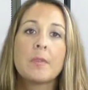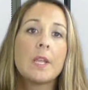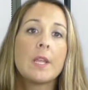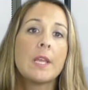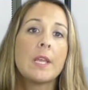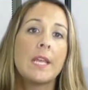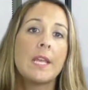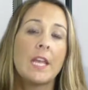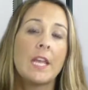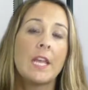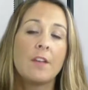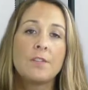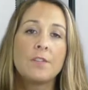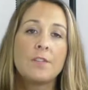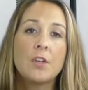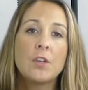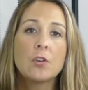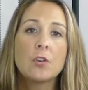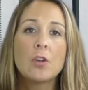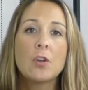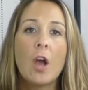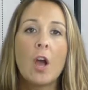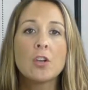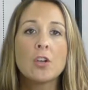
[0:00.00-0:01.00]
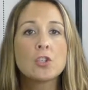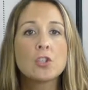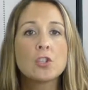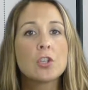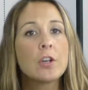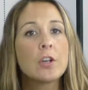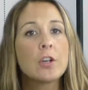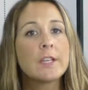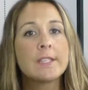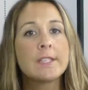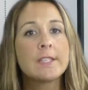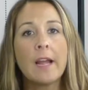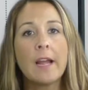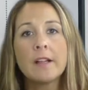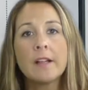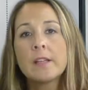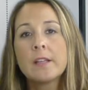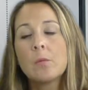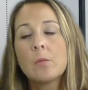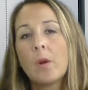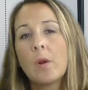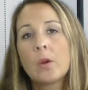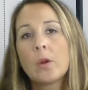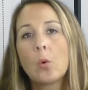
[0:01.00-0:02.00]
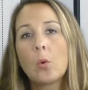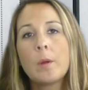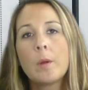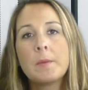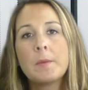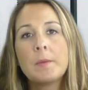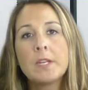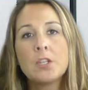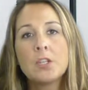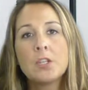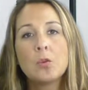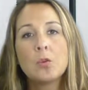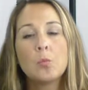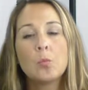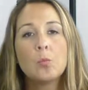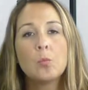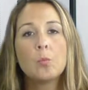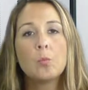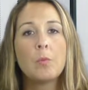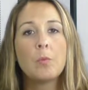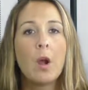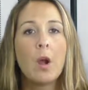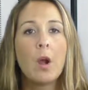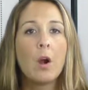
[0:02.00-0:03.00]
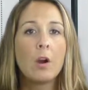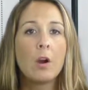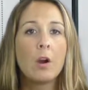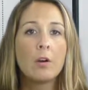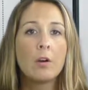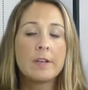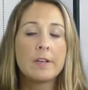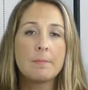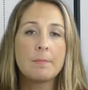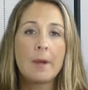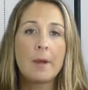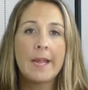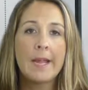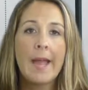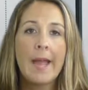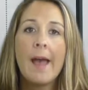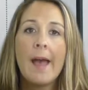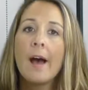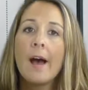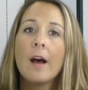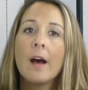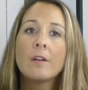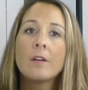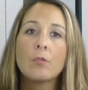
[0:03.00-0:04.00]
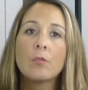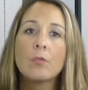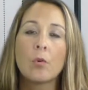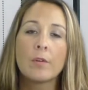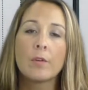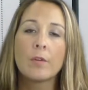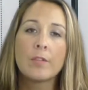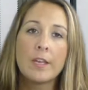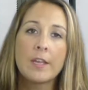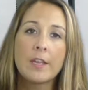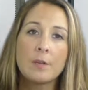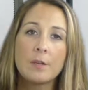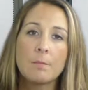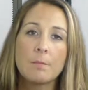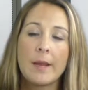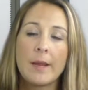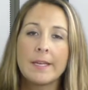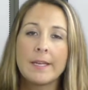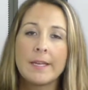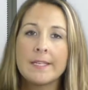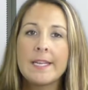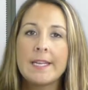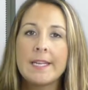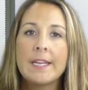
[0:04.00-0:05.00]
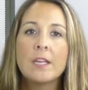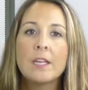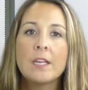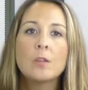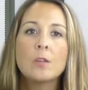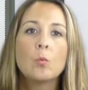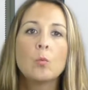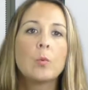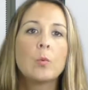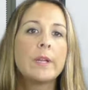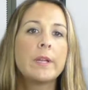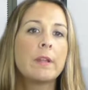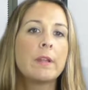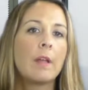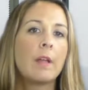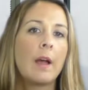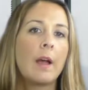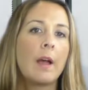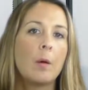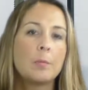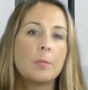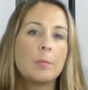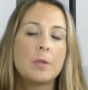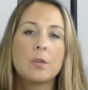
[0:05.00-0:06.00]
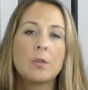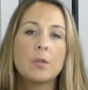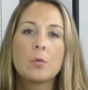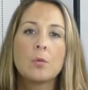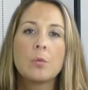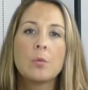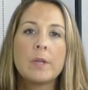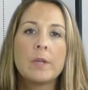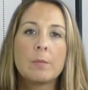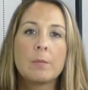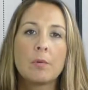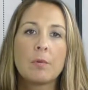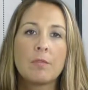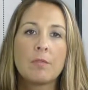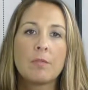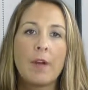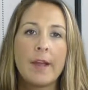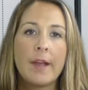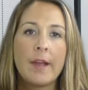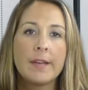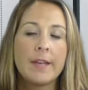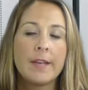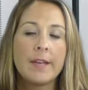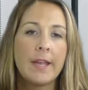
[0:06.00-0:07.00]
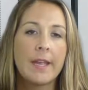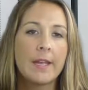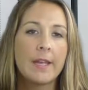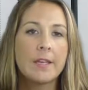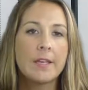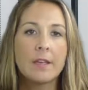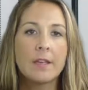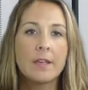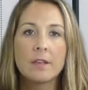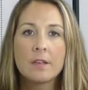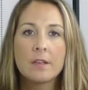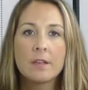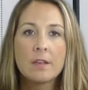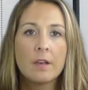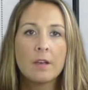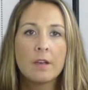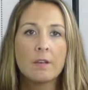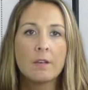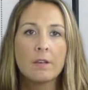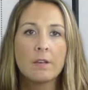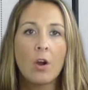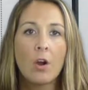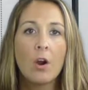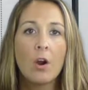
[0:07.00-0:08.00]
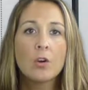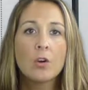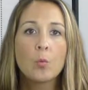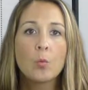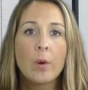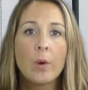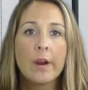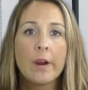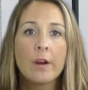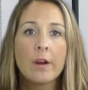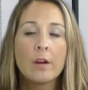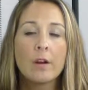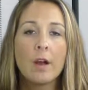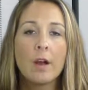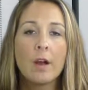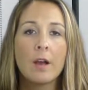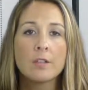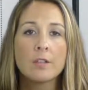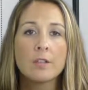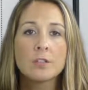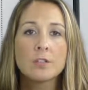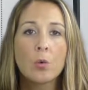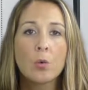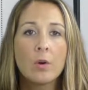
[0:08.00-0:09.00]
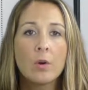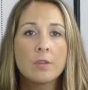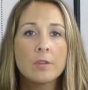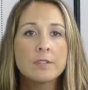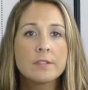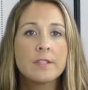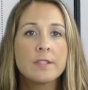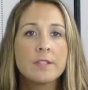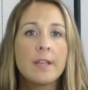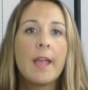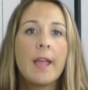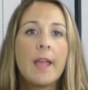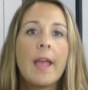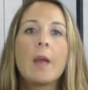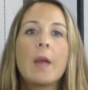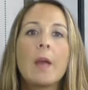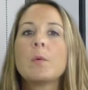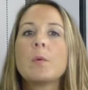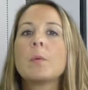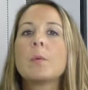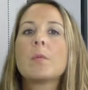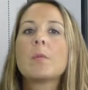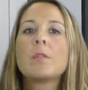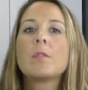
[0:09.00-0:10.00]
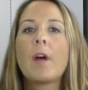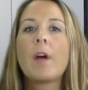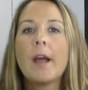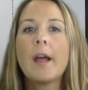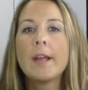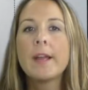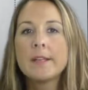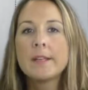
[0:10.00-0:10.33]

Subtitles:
if you're not sure exactly what equipment you already might have or that you might need, we'll help you. We provide a hardware source, and we provide